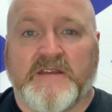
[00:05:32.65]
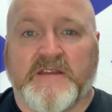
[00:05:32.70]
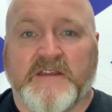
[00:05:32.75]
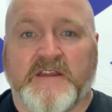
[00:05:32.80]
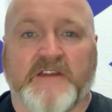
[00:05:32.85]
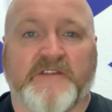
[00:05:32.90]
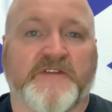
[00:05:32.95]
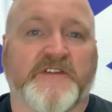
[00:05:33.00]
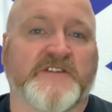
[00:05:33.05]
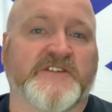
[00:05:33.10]

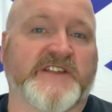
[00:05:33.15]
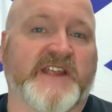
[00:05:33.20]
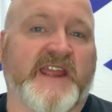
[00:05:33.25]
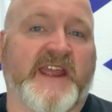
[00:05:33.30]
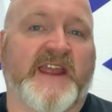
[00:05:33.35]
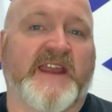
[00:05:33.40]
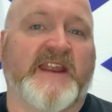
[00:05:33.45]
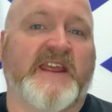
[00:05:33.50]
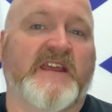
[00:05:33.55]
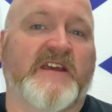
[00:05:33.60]
If there's
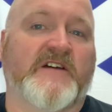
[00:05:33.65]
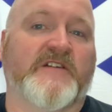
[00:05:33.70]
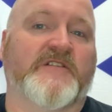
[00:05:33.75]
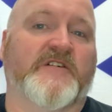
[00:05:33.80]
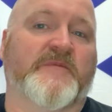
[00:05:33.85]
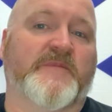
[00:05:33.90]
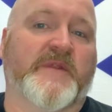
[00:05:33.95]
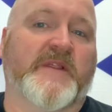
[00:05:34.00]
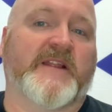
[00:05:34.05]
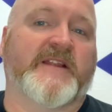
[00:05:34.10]
any other
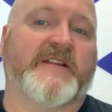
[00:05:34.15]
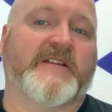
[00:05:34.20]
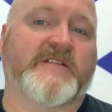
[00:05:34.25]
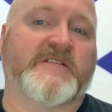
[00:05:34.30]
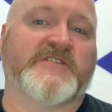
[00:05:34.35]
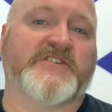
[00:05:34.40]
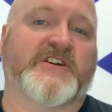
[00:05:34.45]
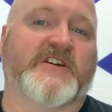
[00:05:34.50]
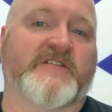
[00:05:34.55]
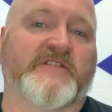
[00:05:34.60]
political
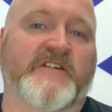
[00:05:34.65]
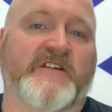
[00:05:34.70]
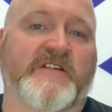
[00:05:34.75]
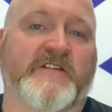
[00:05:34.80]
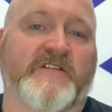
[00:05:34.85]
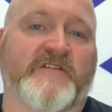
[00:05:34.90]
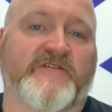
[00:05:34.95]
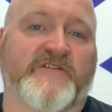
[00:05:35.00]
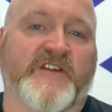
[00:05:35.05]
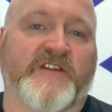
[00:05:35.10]

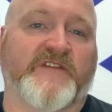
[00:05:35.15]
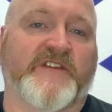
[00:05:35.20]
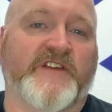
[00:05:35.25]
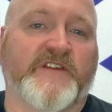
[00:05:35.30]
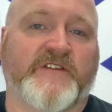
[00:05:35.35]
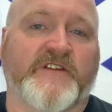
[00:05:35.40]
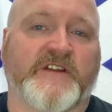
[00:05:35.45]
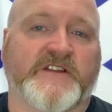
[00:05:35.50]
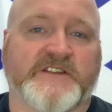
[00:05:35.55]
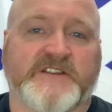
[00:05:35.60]
jargon driving
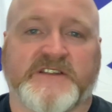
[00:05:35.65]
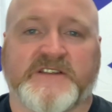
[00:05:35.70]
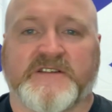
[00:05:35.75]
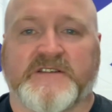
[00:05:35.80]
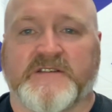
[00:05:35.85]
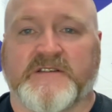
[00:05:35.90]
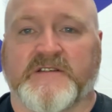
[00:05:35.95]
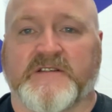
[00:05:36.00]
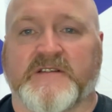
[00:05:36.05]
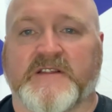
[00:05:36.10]
you nuts,
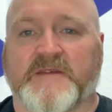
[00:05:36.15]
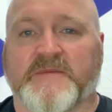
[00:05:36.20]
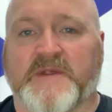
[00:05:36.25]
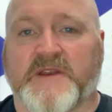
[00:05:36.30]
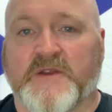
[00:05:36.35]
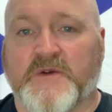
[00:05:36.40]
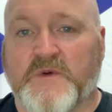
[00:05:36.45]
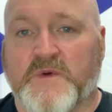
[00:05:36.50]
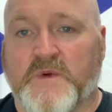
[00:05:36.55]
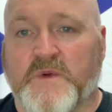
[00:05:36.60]
let me
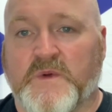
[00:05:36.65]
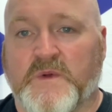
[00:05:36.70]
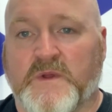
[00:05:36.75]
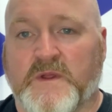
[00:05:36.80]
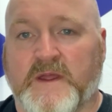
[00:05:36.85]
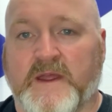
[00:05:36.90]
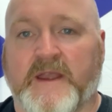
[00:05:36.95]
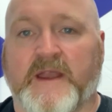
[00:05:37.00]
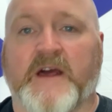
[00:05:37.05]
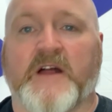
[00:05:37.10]
know
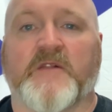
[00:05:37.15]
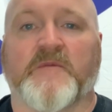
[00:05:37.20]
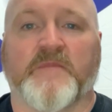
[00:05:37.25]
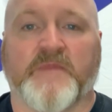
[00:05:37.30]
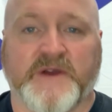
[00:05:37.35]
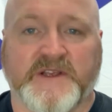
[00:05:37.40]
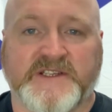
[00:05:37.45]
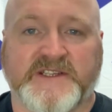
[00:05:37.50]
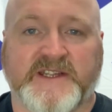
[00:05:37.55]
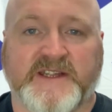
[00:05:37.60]
and I'll
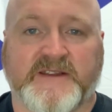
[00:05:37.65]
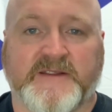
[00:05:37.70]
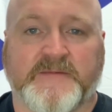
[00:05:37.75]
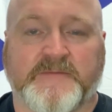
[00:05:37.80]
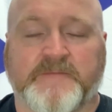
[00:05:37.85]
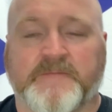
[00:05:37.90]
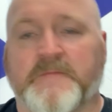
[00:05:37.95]
bust it.